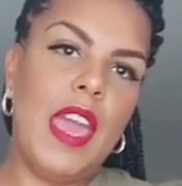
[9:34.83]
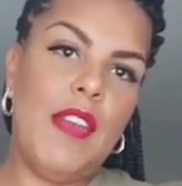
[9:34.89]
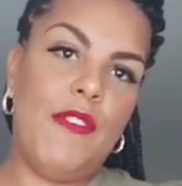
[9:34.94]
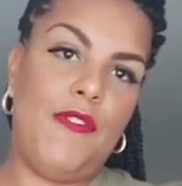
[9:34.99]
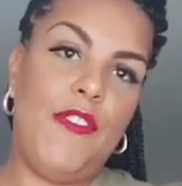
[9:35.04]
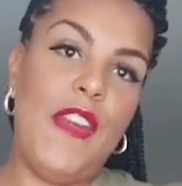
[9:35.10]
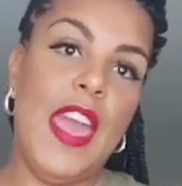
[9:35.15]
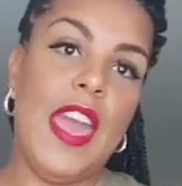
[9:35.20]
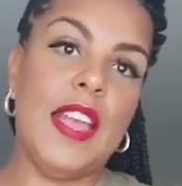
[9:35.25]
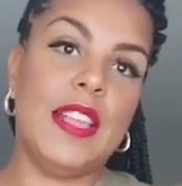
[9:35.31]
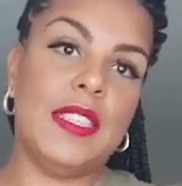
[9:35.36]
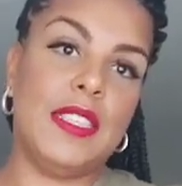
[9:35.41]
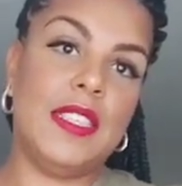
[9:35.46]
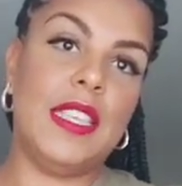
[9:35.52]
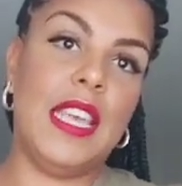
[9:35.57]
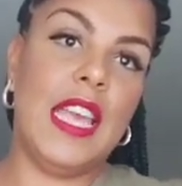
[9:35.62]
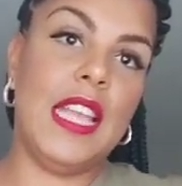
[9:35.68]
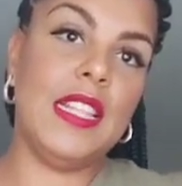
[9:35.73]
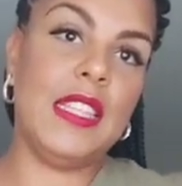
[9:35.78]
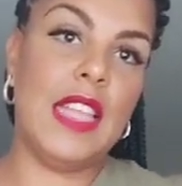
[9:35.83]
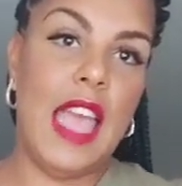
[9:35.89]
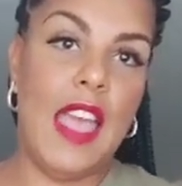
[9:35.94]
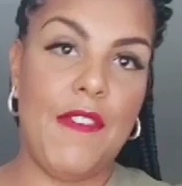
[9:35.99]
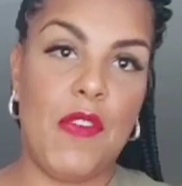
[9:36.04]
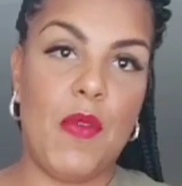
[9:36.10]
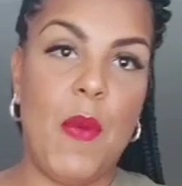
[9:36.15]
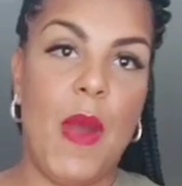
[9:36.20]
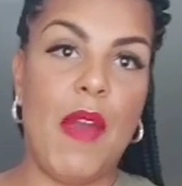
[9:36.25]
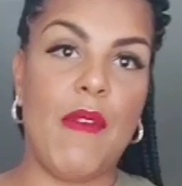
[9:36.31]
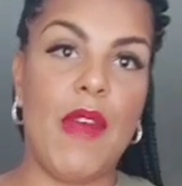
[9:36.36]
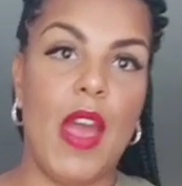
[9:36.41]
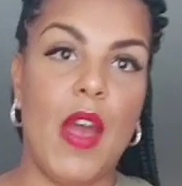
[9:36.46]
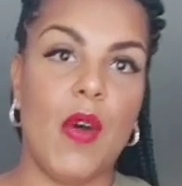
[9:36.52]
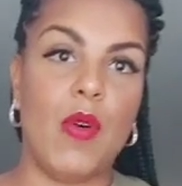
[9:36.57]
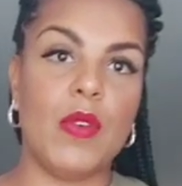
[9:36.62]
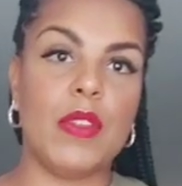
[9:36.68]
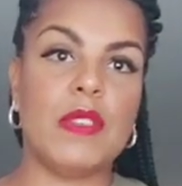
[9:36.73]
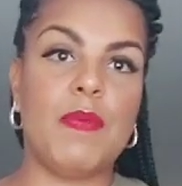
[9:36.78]
It fits in everywhere
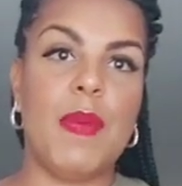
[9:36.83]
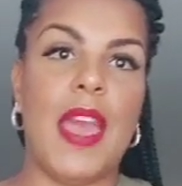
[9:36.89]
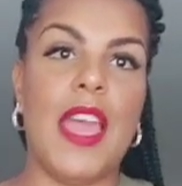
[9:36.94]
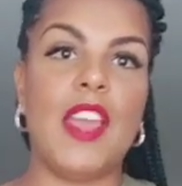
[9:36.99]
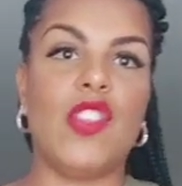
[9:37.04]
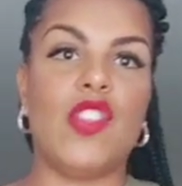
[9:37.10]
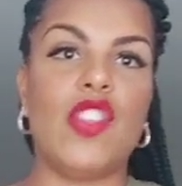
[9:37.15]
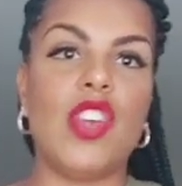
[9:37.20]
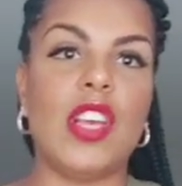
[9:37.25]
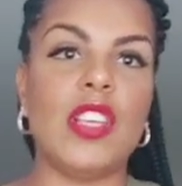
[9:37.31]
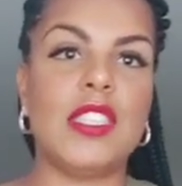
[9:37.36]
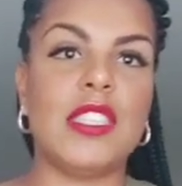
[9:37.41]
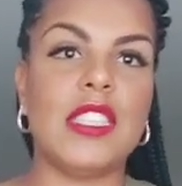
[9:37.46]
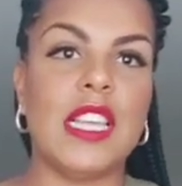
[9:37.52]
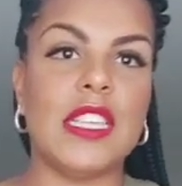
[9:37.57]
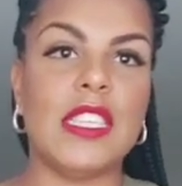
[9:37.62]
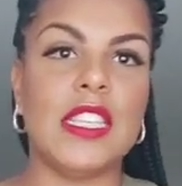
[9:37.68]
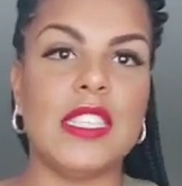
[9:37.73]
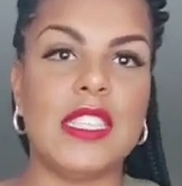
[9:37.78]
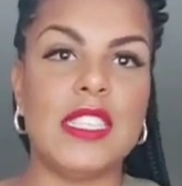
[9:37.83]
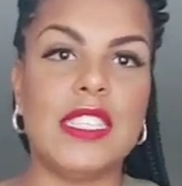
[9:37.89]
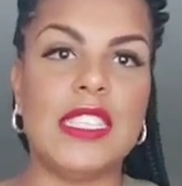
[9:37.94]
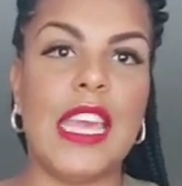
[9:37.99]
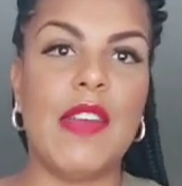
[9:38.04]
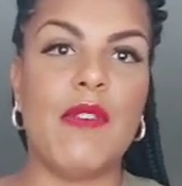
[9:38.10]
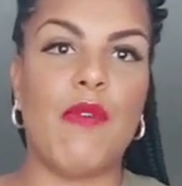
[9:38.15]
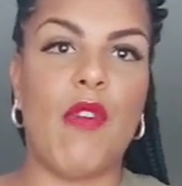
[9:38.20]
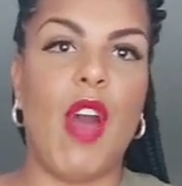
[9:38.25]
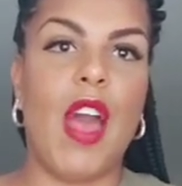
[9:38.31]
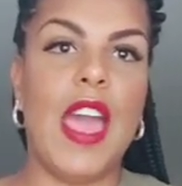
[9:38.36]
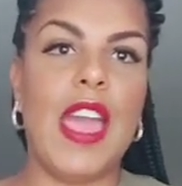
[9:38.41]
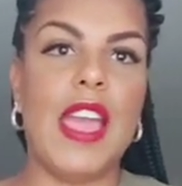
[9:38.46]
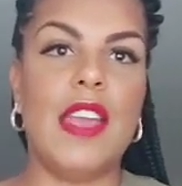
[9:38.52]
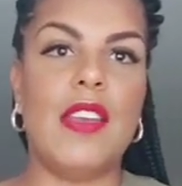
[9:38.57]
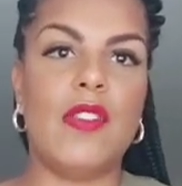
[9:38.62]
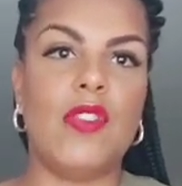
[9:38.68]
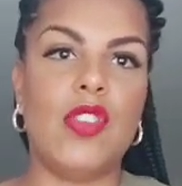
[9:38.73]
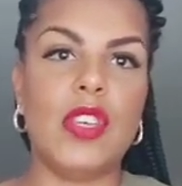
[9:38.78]
else, but it just doesn't sit
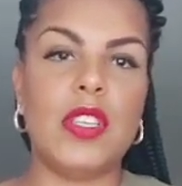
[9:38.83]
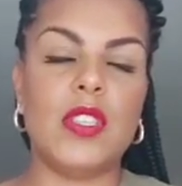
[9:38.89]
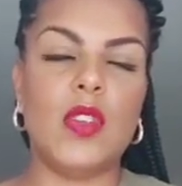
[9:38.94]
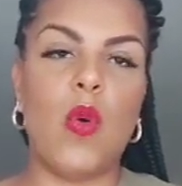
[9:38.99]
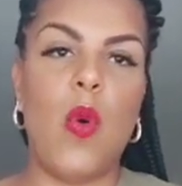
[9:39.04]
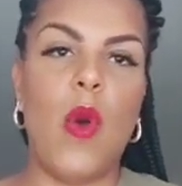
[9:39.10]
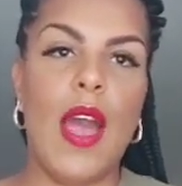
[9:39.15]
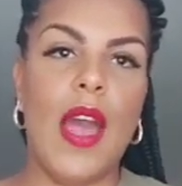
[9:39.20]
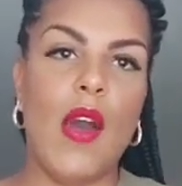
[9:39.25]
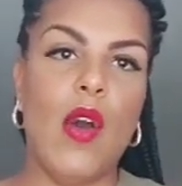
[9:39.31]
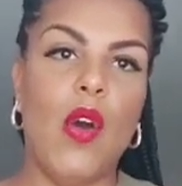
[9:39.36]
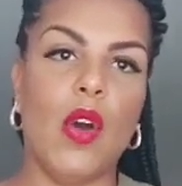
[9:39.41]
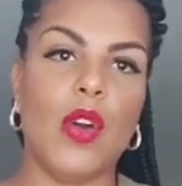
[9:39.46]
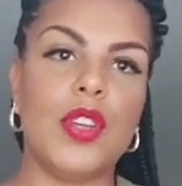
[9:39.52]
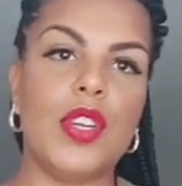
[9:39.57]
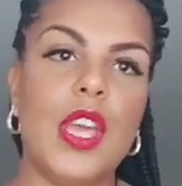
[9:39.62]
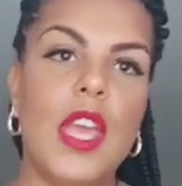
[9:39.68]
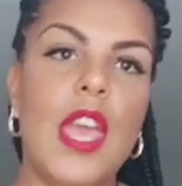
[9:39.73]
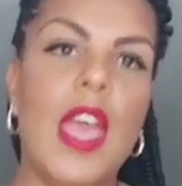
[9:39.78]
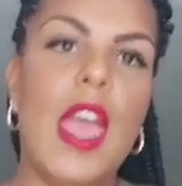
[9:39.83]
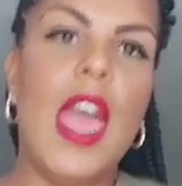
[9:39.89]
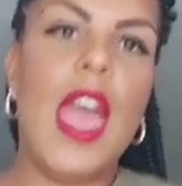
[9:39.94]
right. It's just quite odd.